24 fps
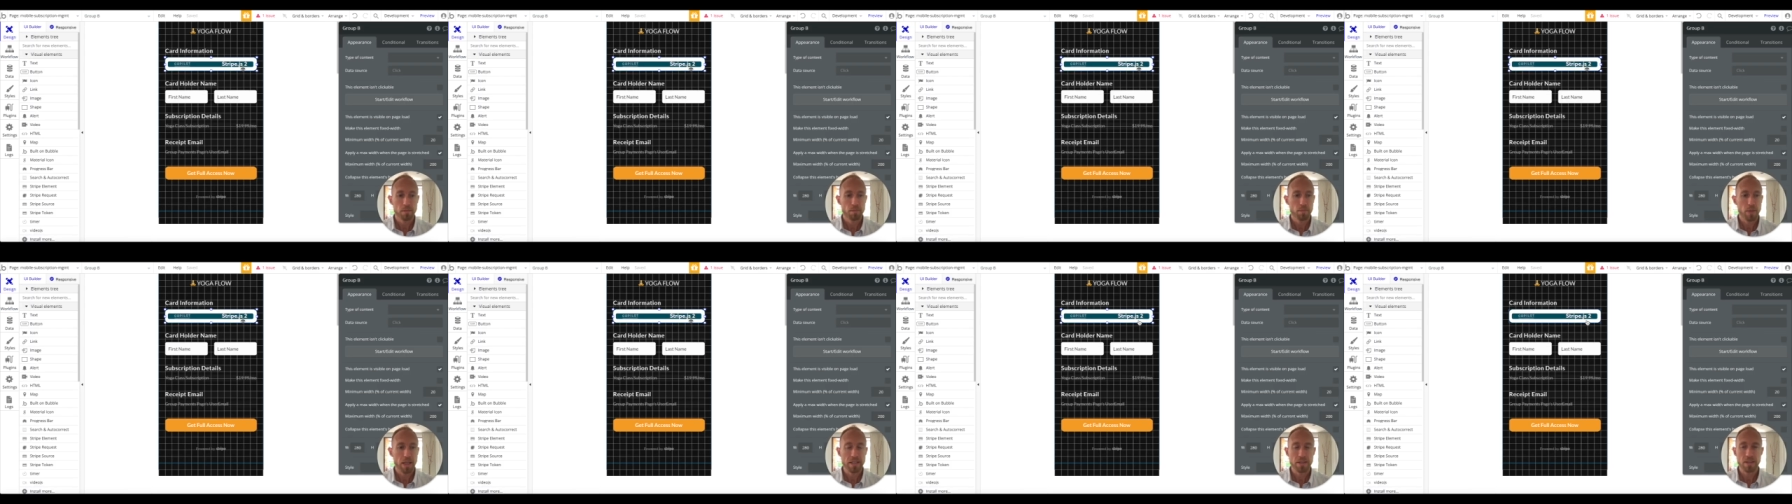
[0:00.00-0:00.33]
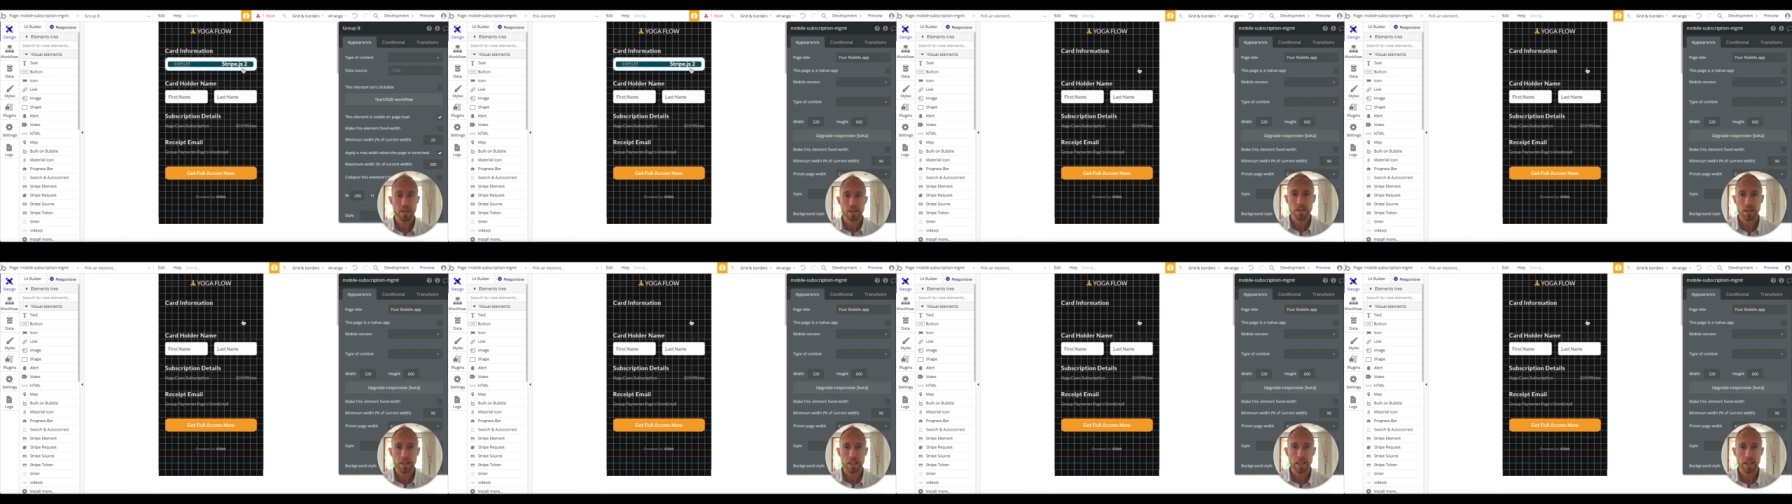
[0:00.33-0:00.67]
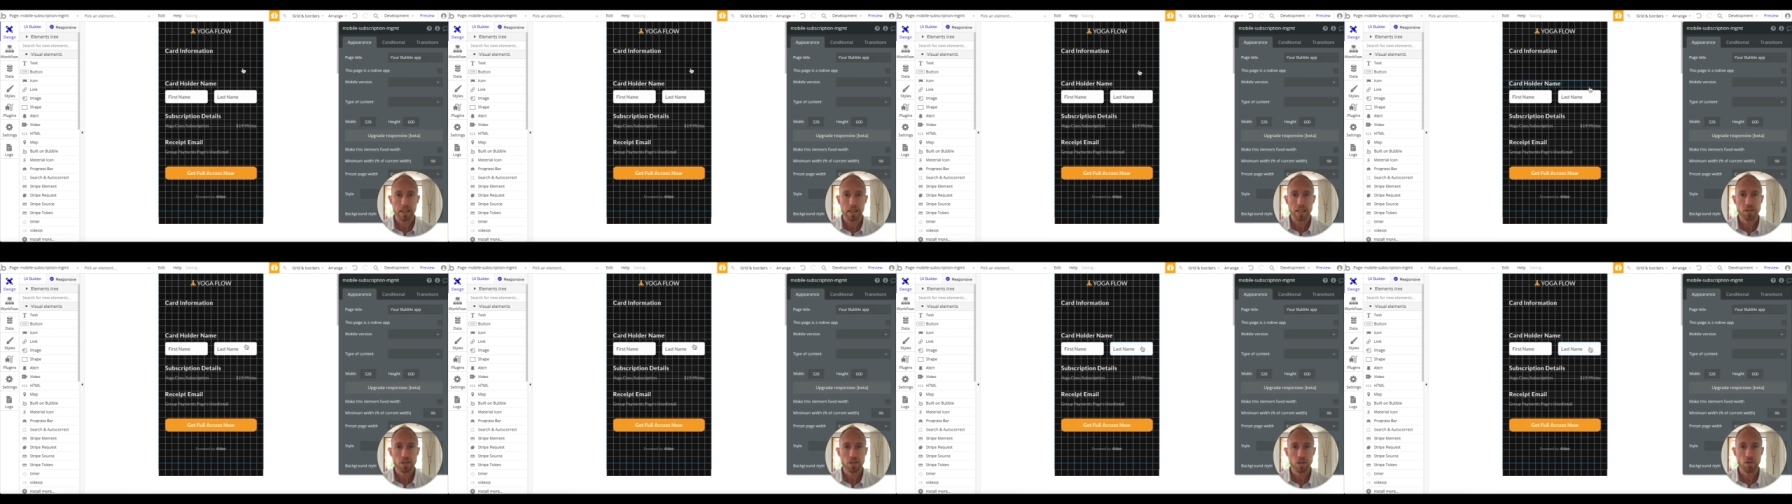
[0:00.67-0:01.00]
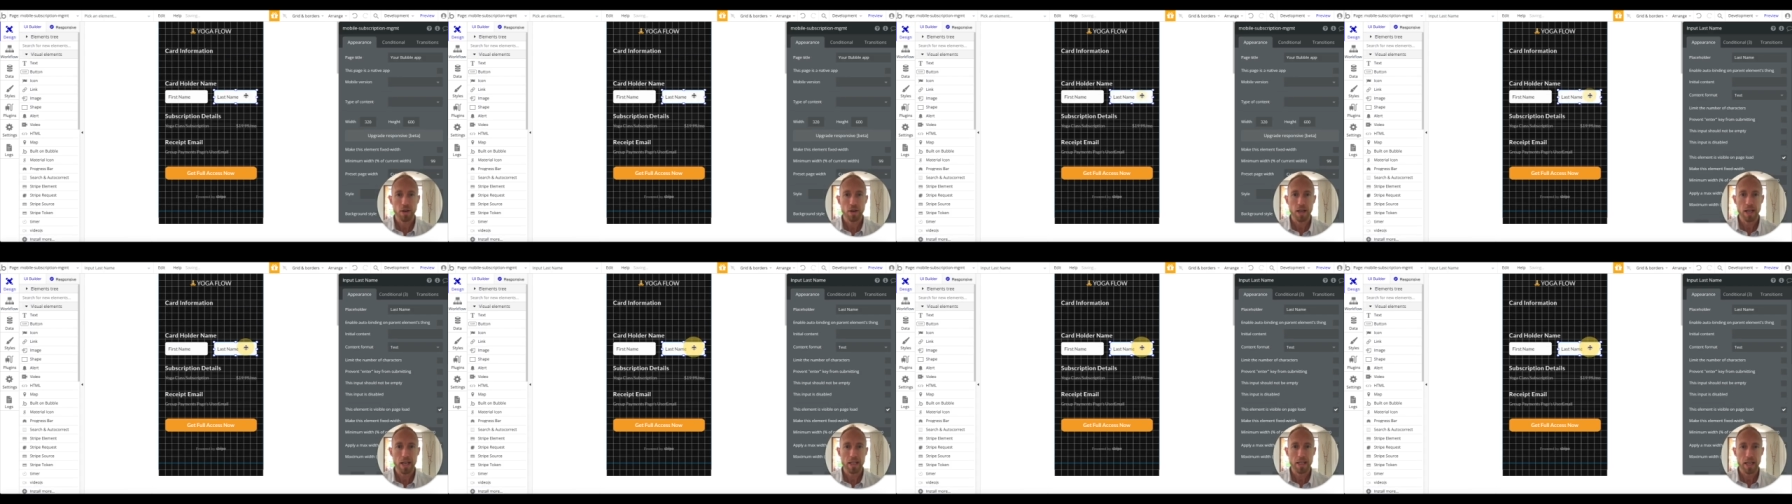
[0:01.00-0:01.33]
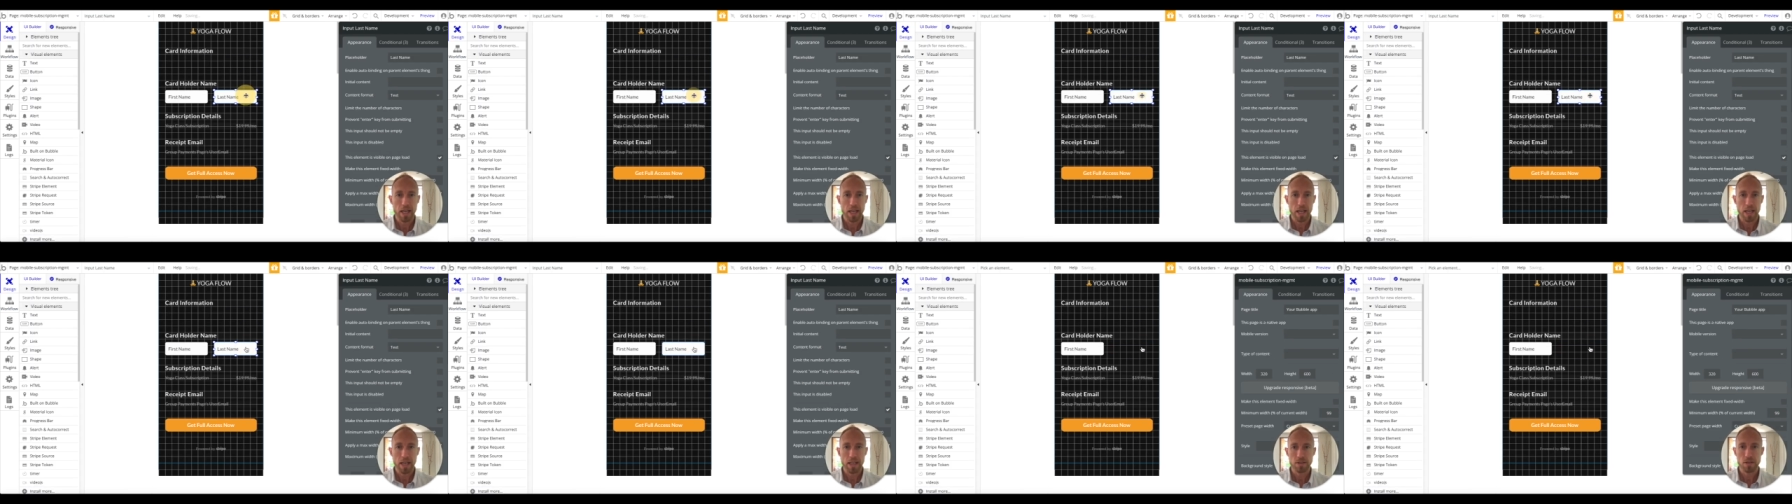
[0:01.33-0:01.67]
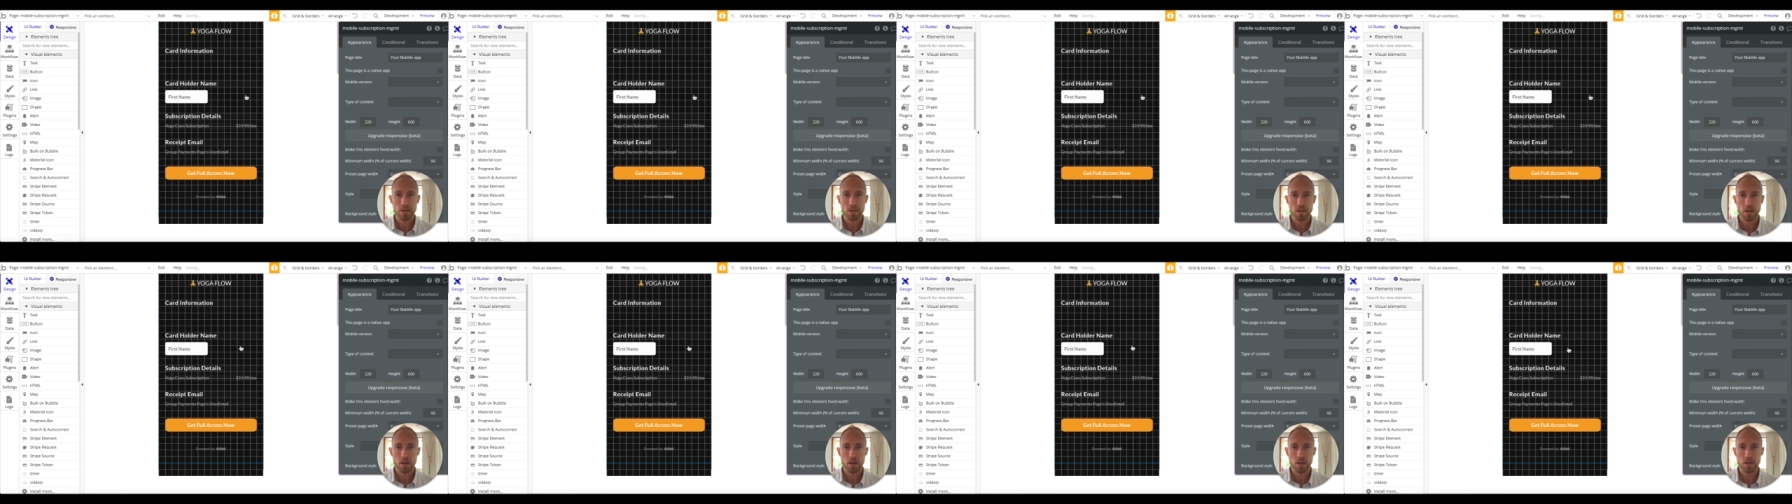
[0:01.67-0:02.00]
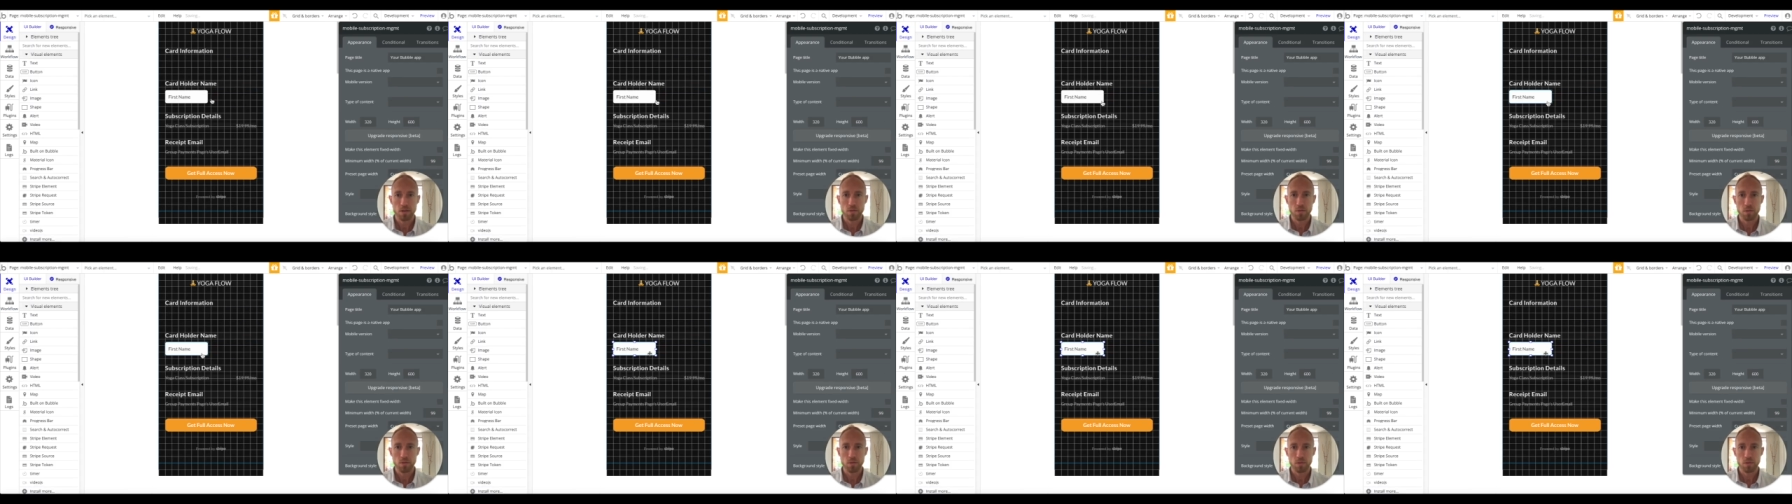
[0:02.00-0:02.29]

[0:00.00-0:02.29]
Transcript: basically, let's go ahead and start